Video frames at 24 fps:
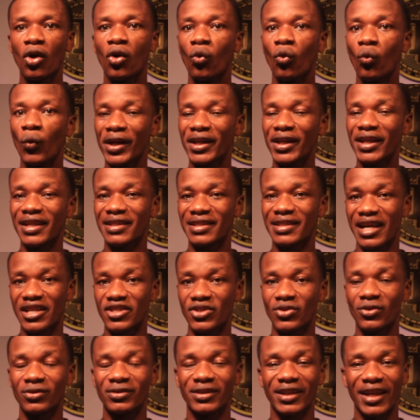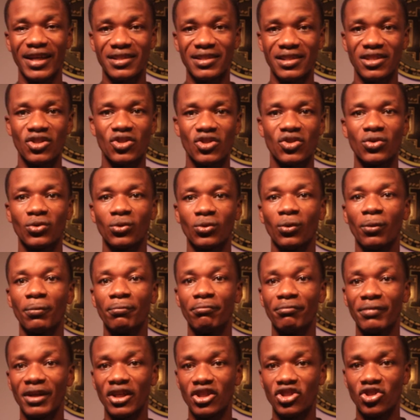when it has not getting to
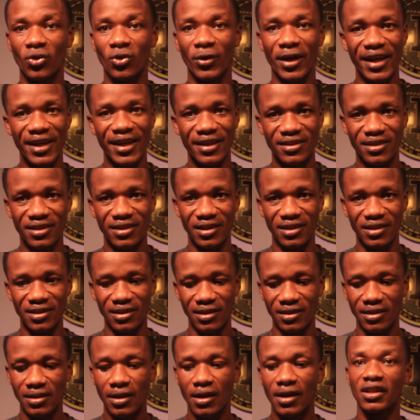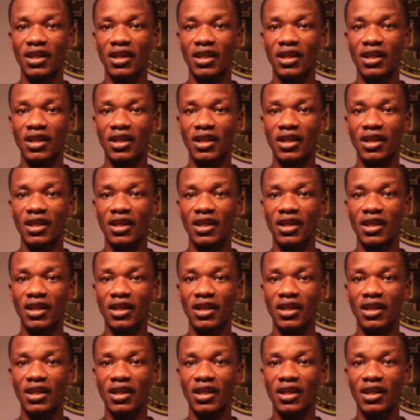major exchanges,